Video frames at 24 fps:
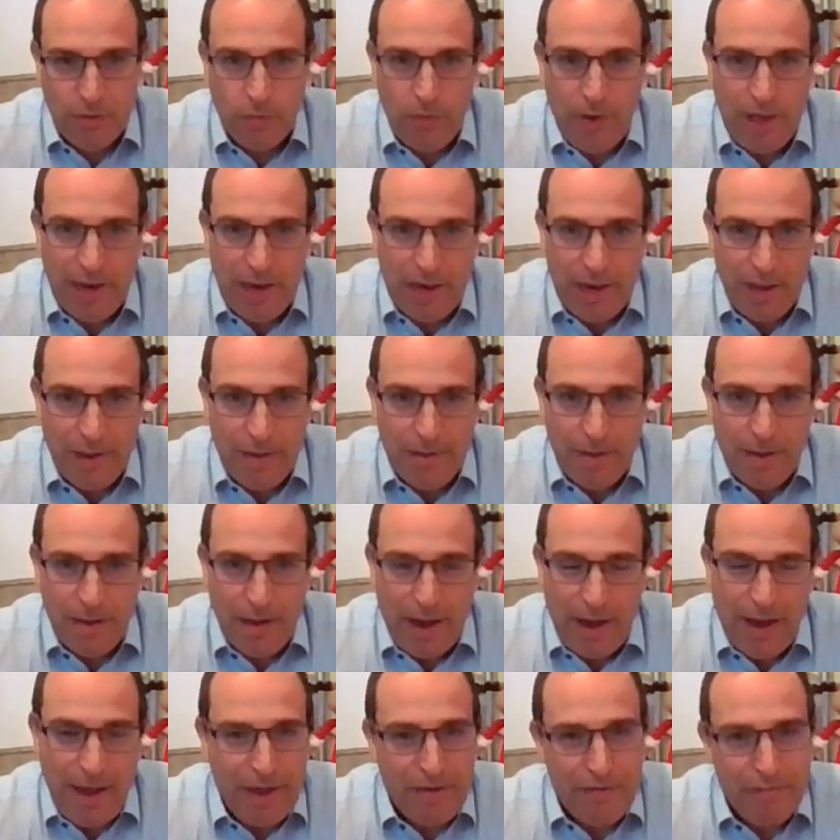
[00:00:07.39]
Well,
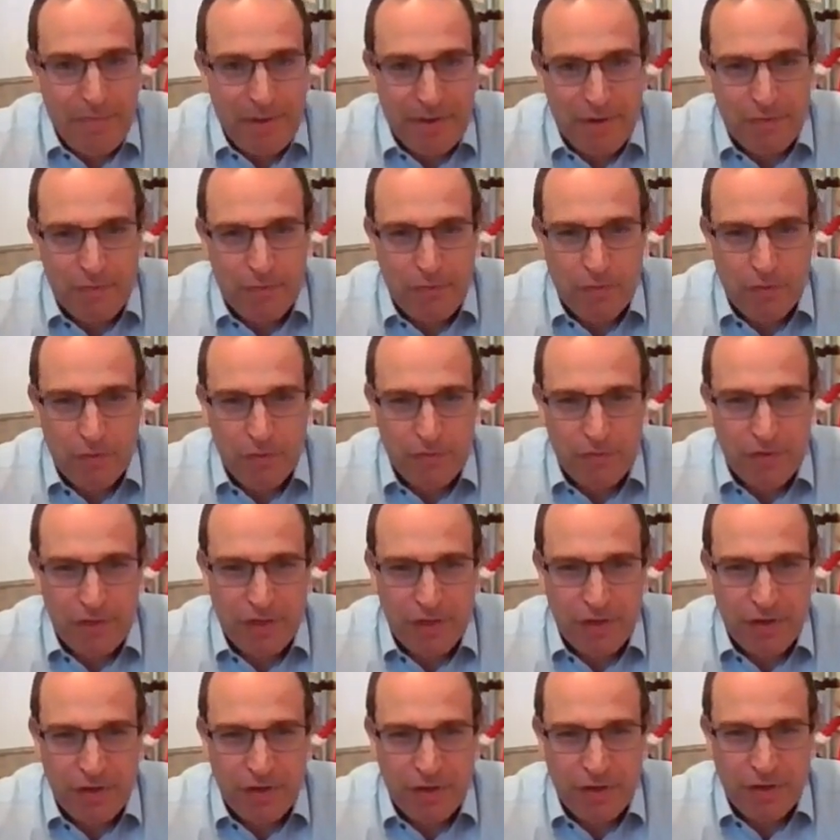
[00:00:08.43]
I have been involved
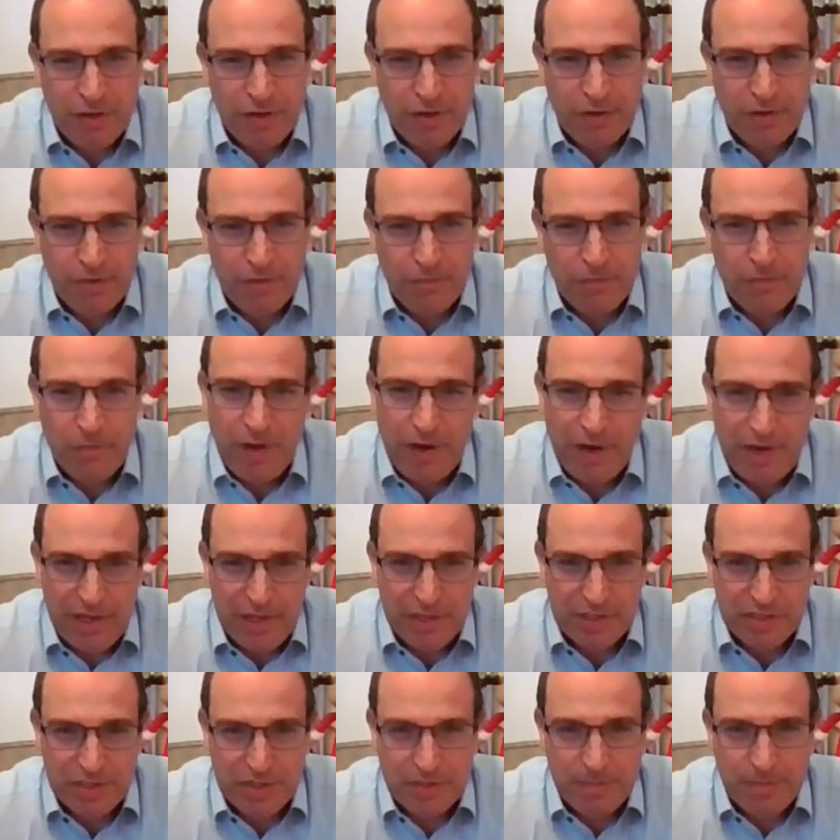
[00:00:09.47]
in uh,
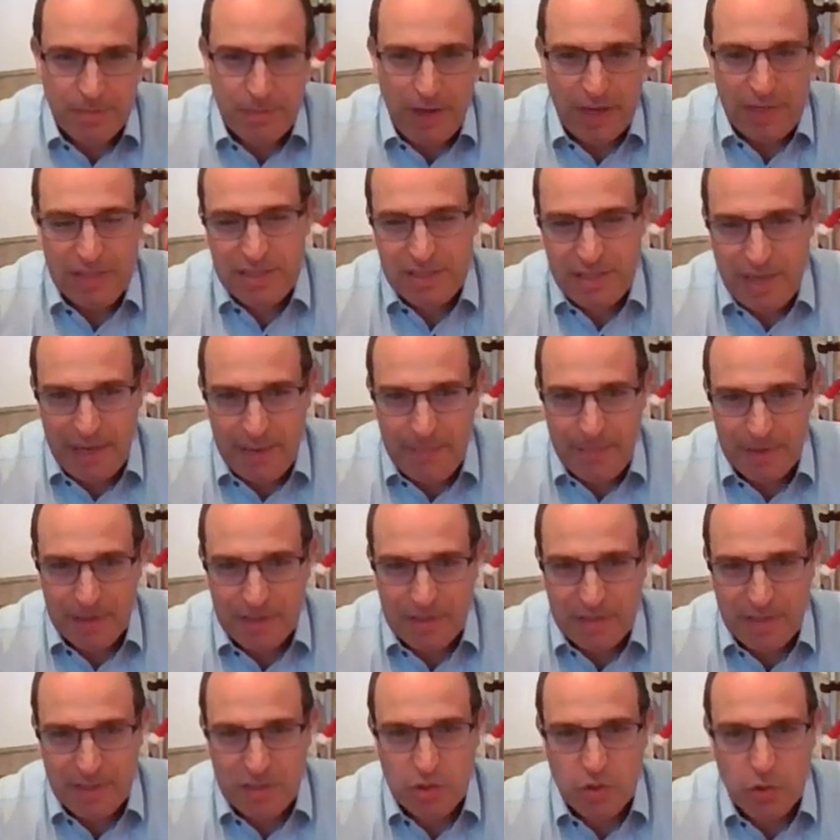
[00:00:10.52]
various
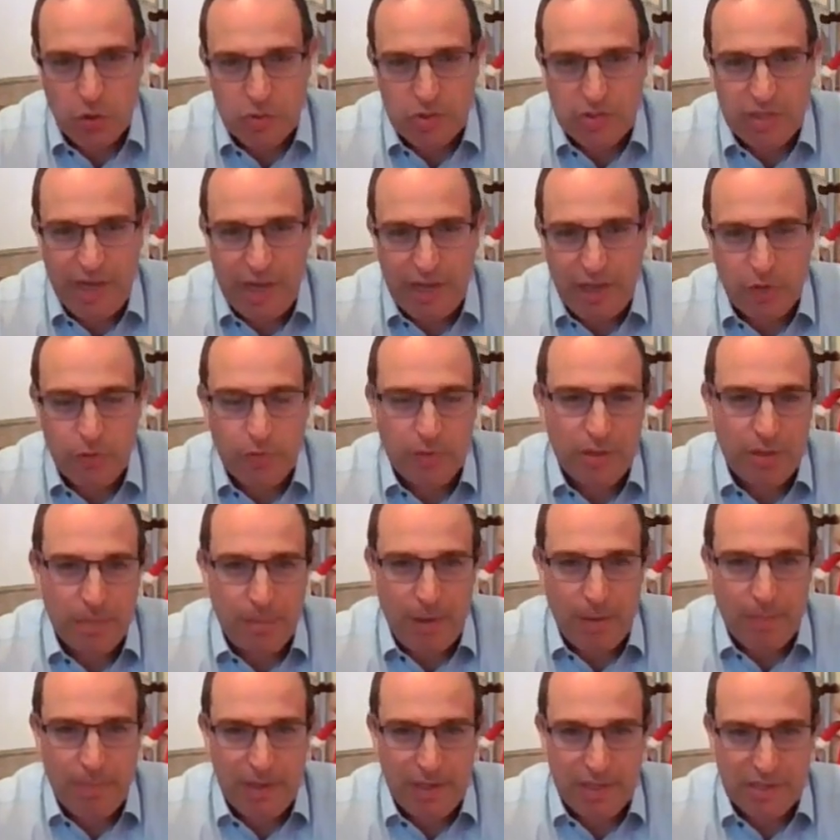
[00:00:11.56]
assignments associated with the
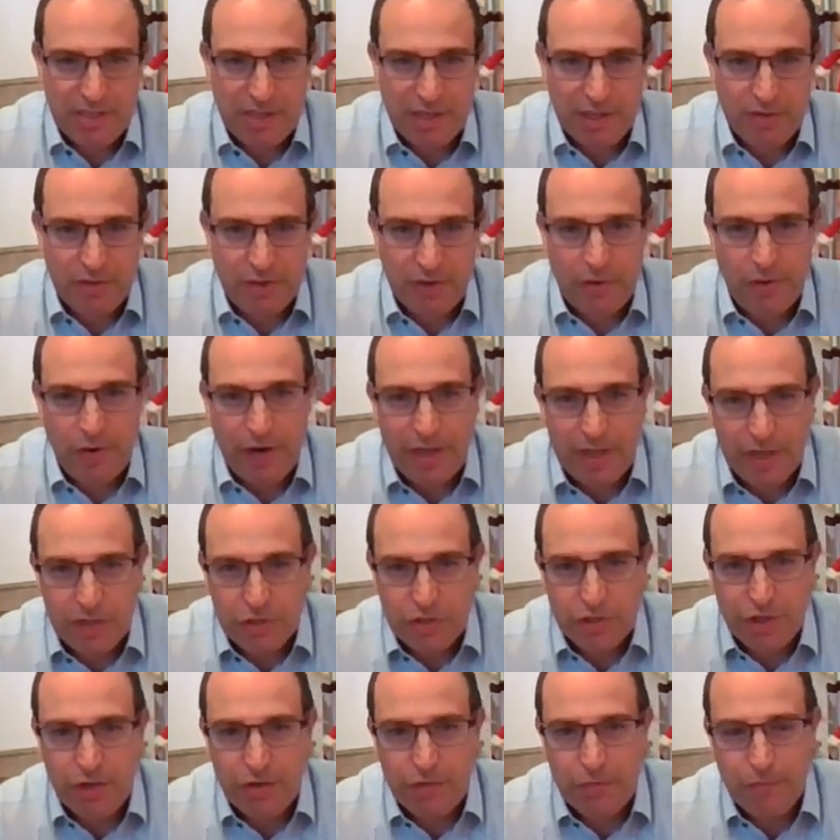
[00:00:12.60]
public sector,
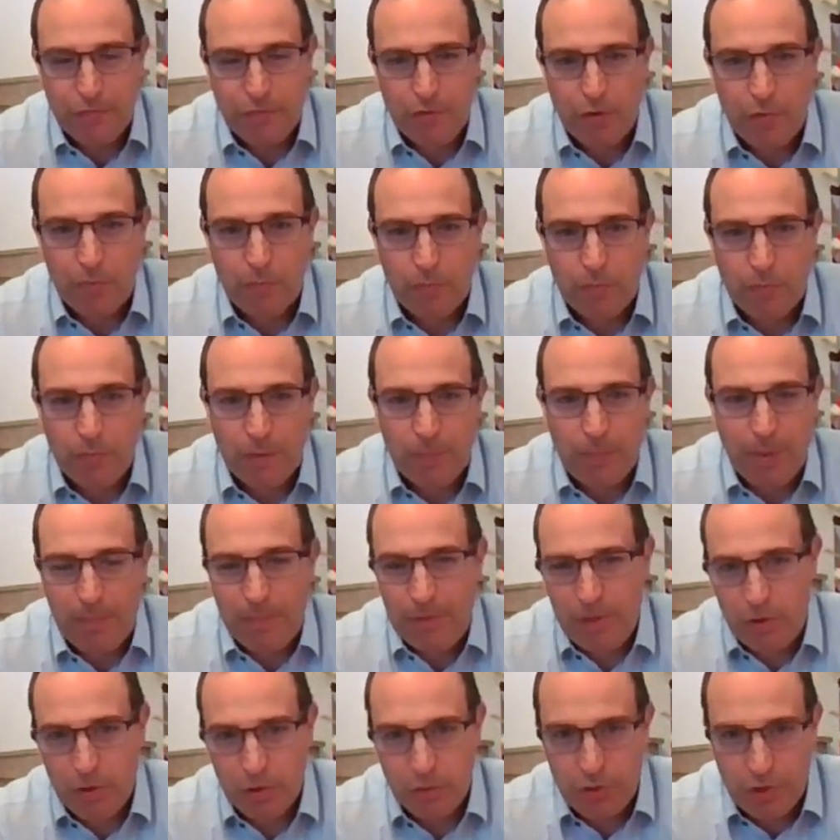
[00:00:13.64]
ranging from
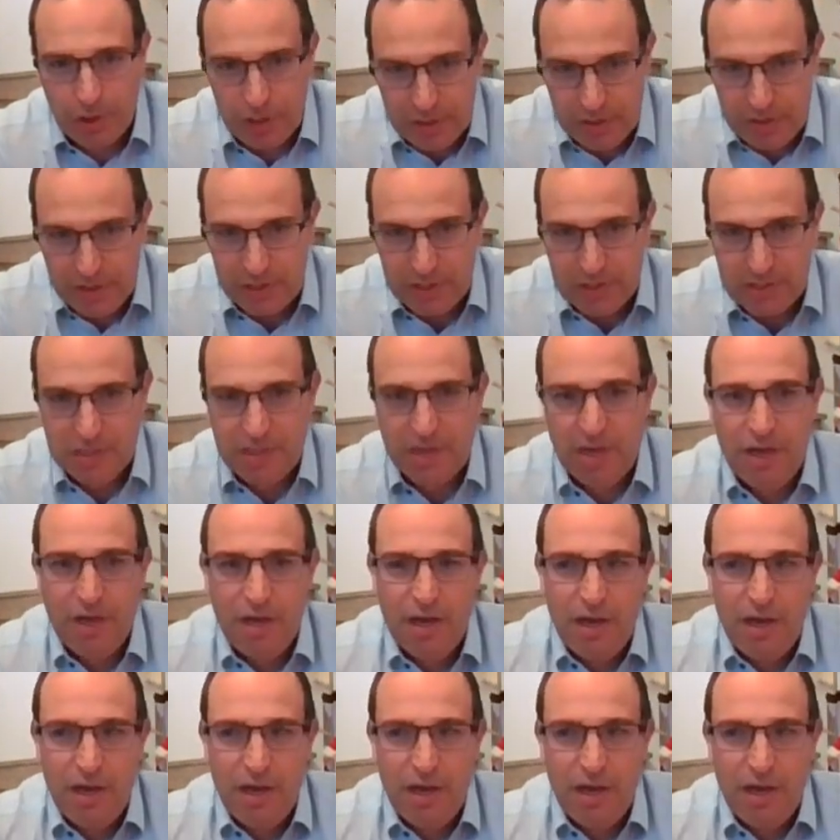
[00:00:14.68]
public authorities.